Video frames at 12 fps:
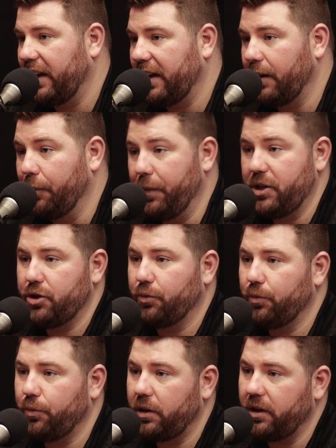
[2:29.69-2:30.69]
and
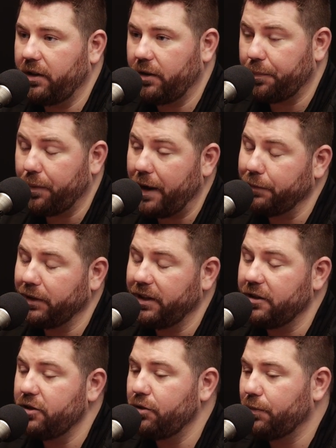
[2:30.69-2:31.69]
Mitchell 1 are probably
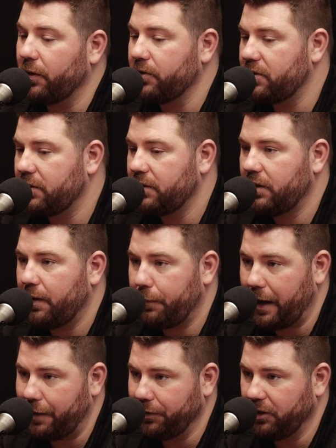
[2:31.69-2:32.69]
the two most
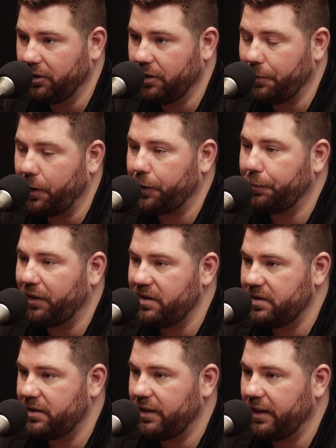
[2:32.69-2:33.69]
popular in the
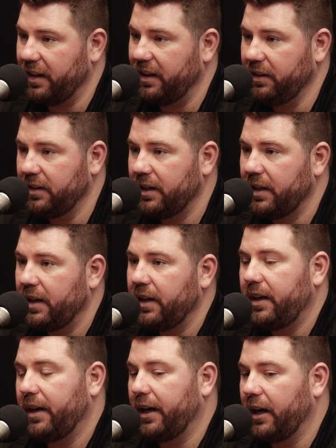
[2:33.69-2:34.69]
marketplace today.
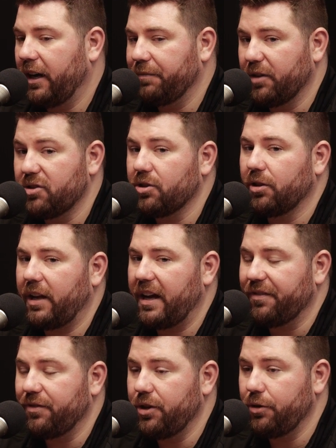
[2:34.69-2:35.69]
Mm-hmm. There's a
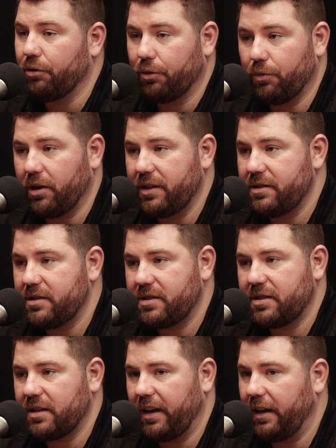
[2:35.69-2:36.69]
lot of newer
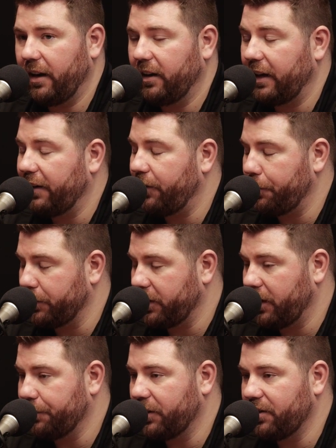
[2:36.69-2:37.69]
ones and a lot of
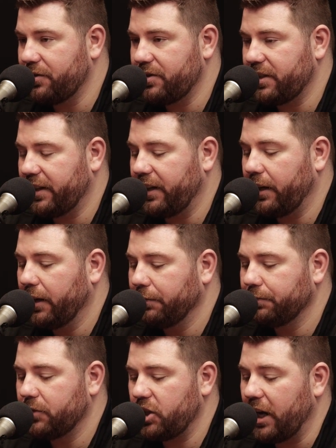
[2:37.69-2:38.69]
up-and-comers.
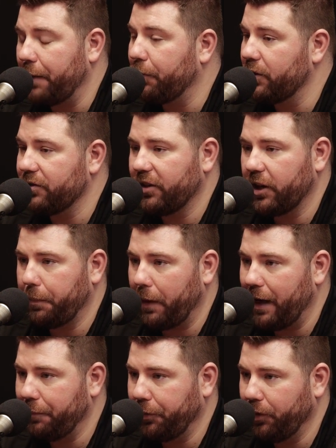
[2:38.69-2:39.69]
Shopware is very
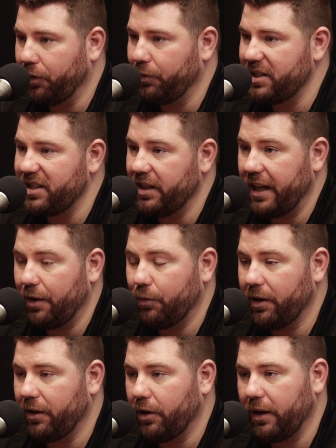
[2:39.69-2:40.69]
popular. We see that
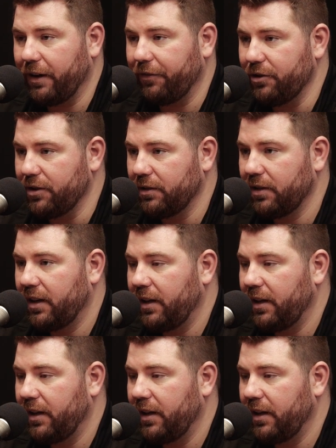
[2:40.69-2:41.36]
one often.